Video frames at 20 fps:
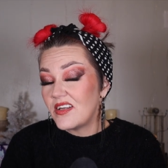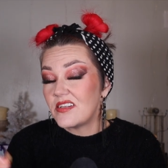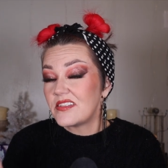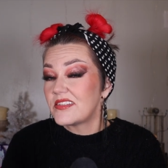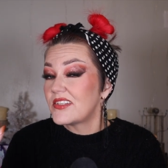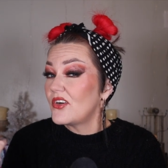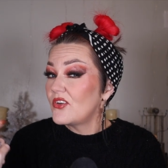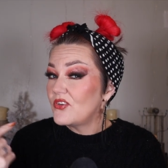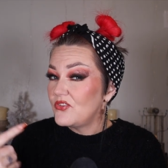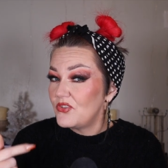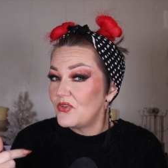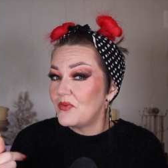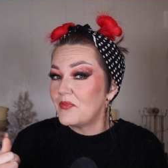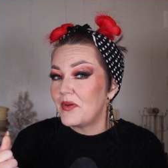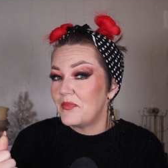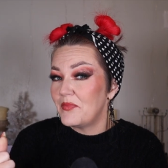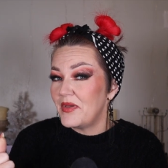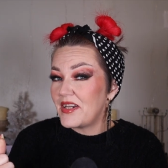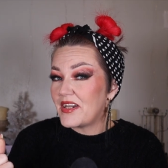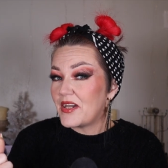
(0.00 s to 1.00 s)
I started doing
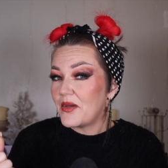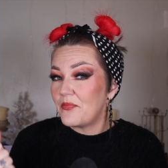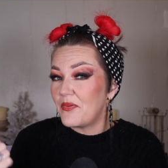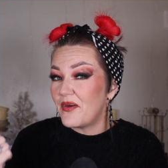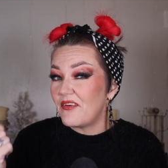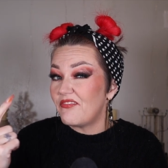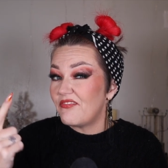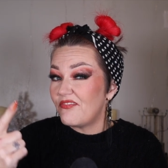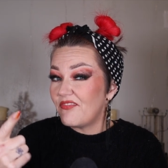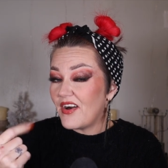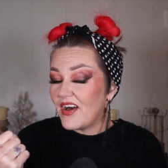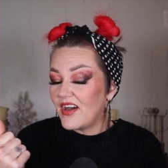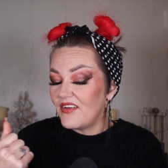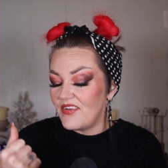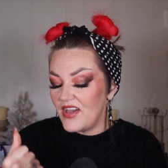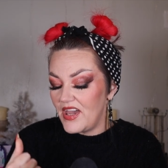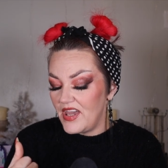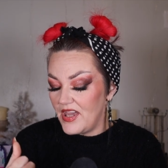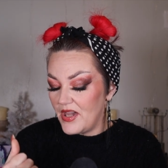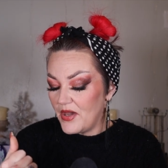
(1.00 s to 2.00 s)
my makeup at five
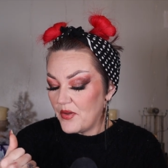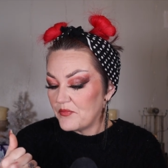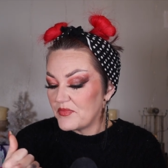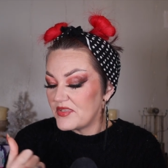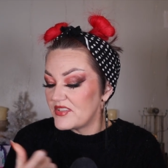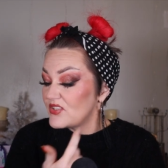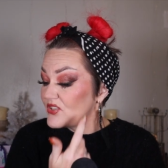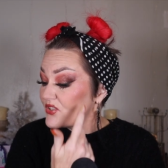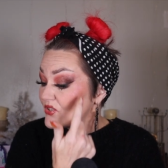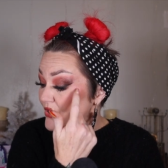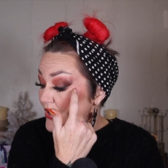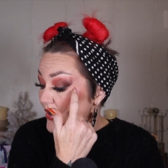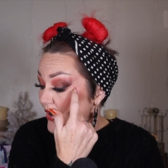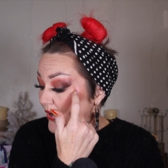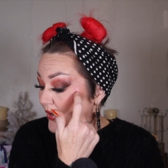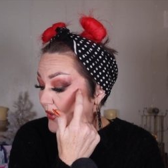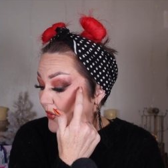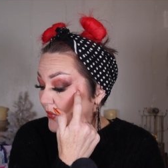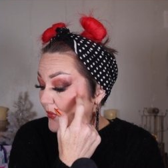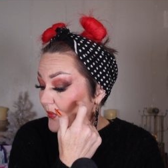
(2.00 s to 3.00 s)
a m
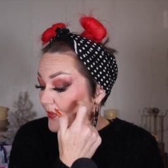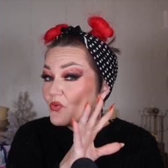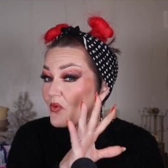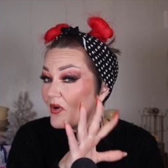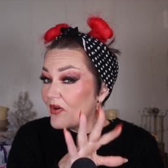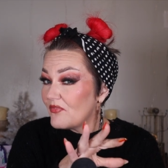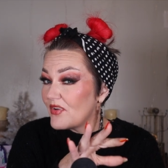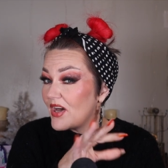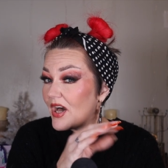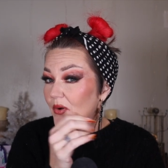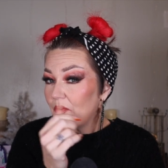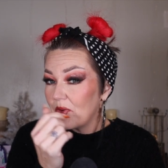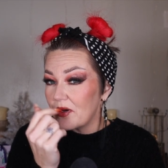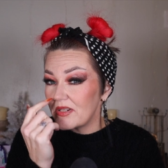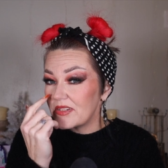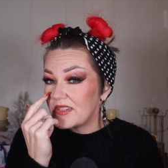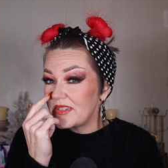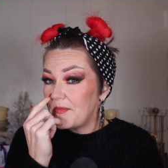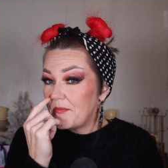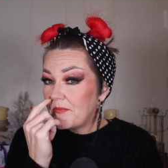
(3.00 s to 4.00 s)
So twelve
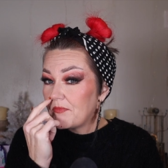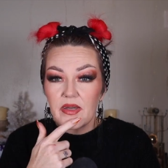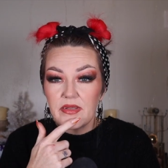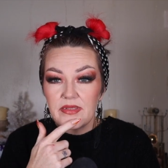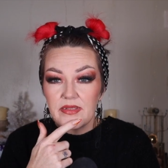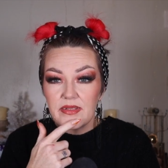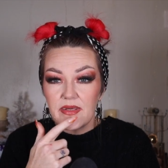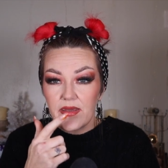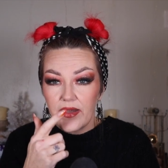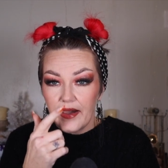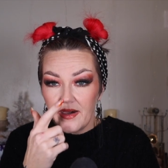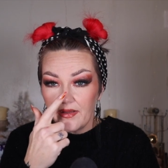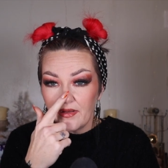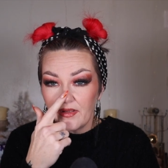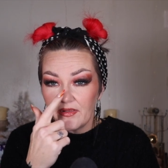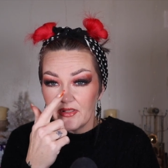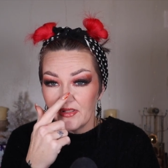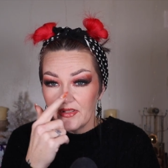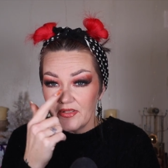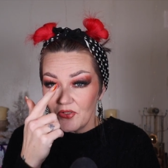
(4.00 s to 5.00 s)
hours. I did add
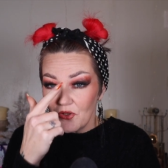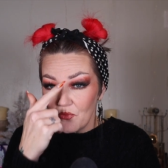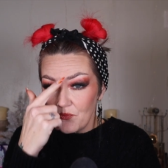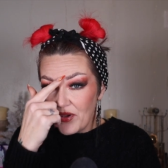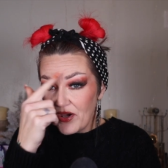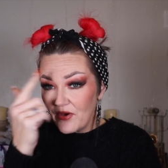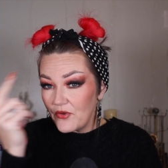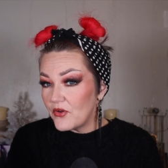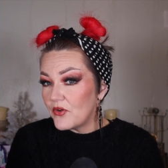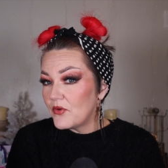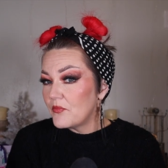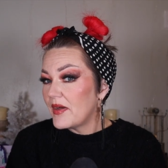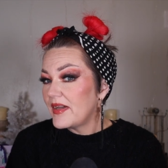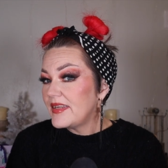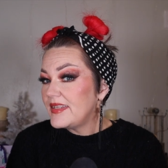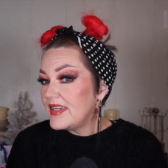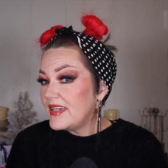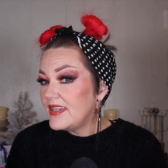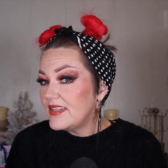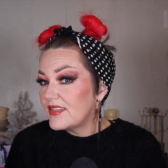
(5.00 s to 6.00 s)
a little powder in my
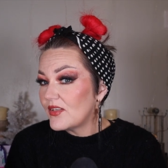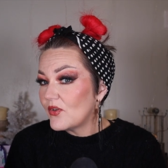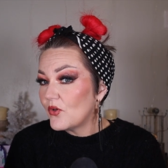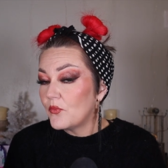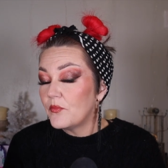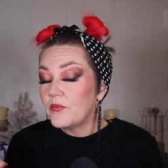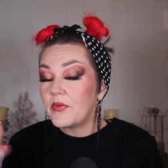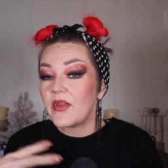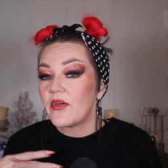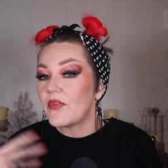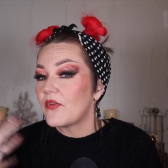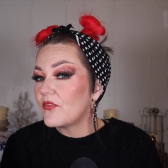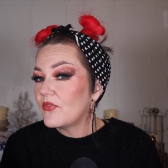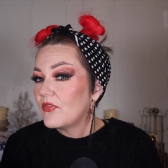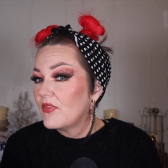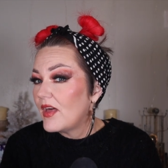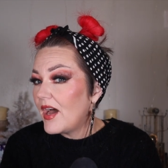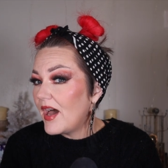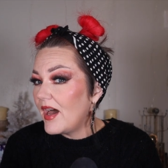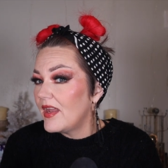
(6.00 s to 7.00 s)
T-zone, but other
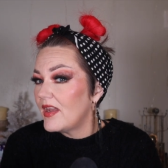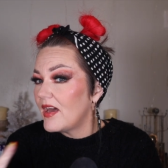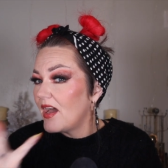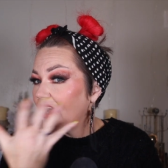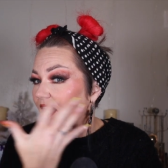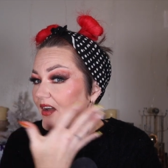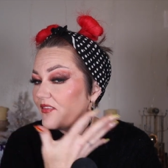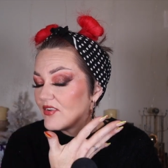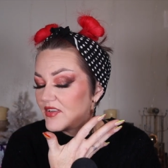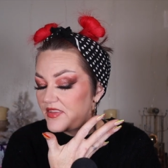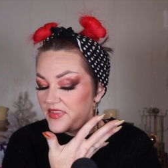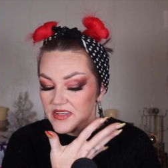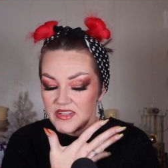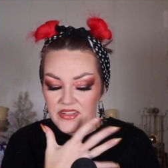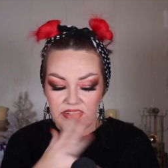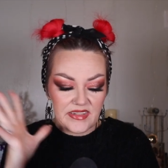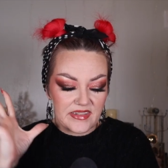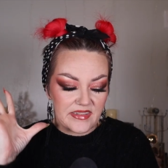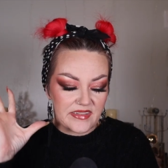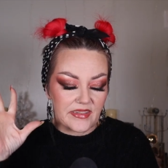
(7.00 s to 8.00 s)
than that,
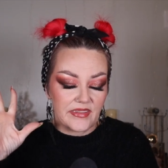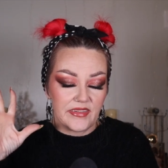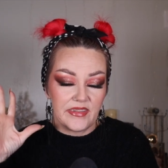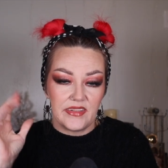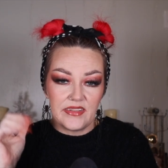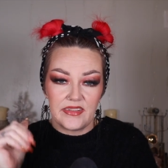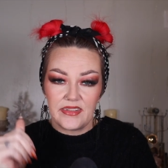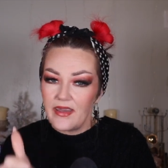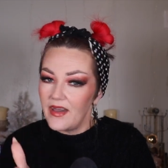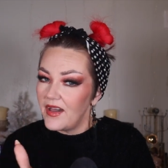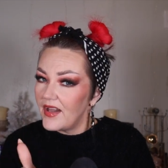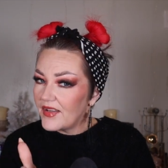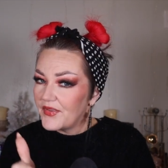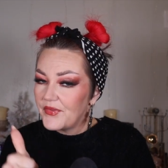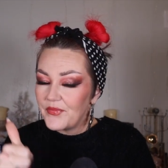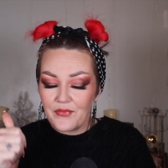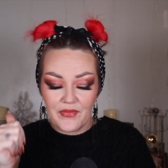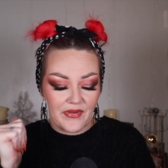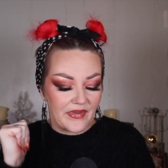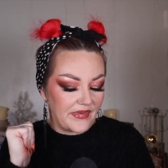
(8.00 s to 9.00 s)
everything's still
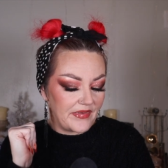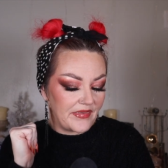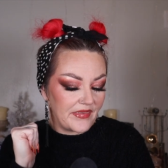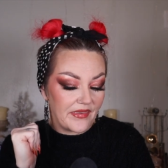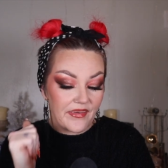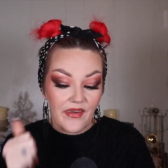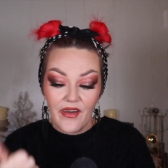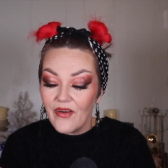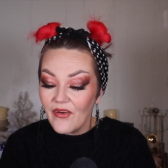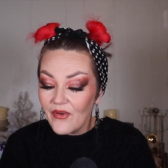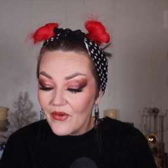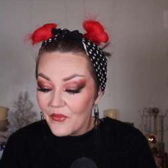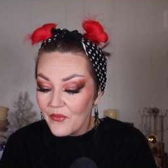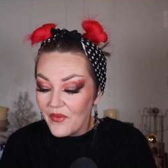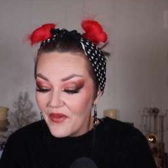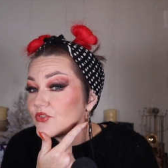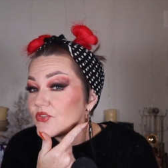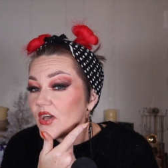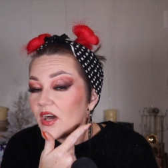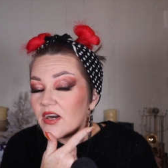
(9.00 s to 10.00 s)
intact. We're good to go.
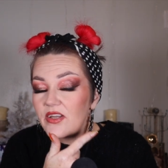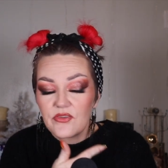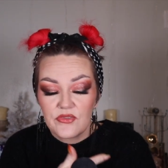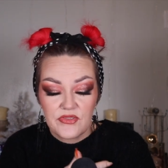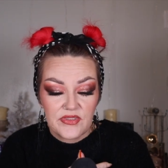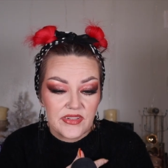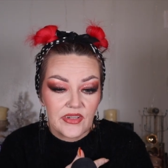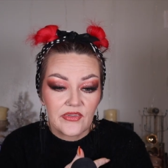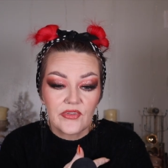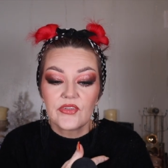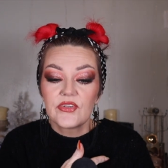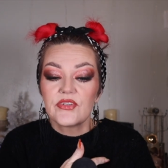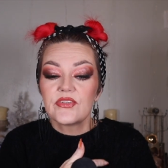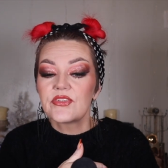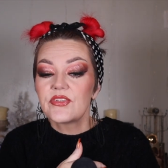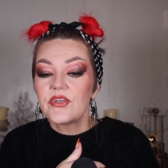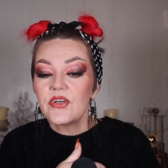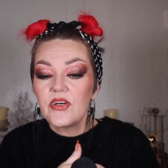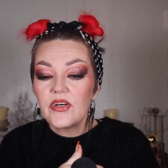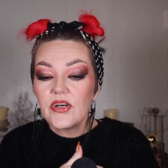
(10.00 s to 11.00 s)
Shadow still looks
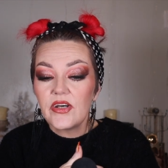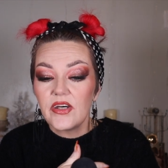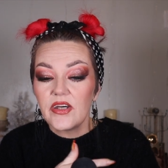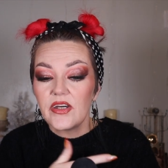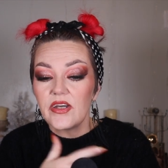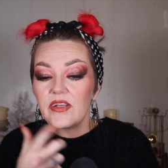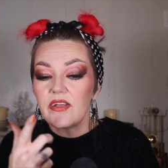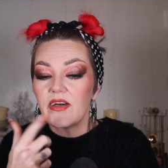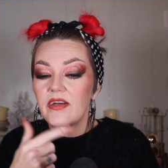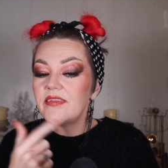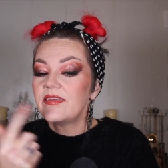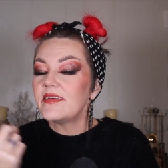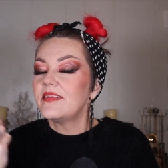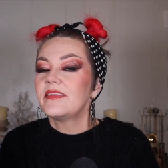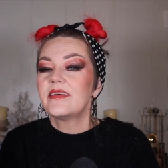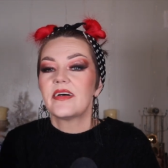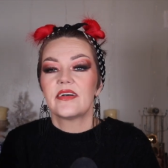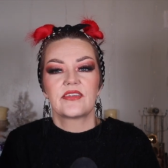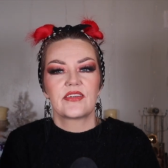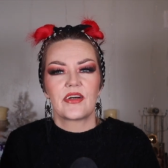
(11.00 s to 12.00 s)
good. I did
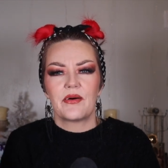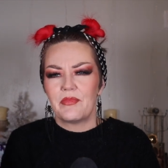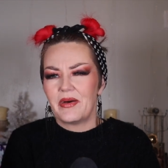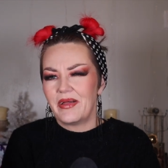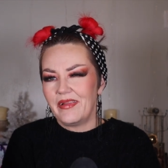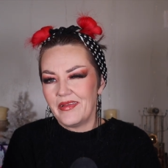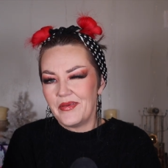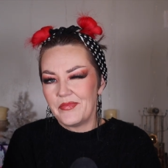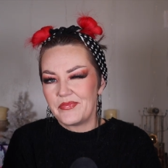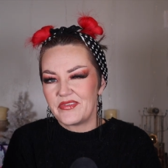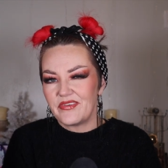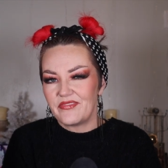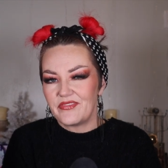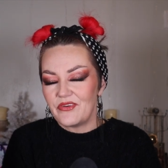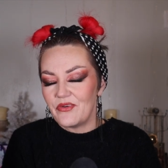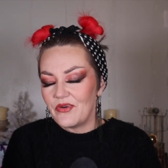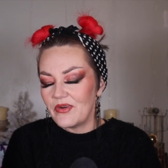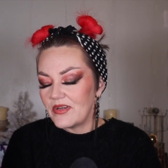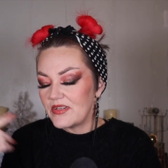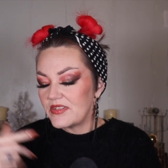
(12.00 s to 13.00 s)
touch up my lips, of
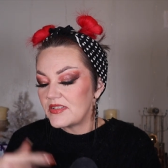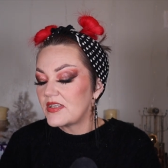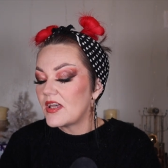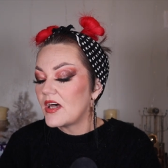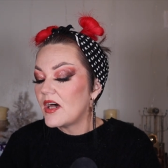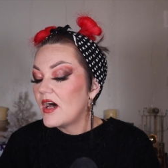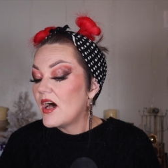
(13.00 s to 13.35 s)
course.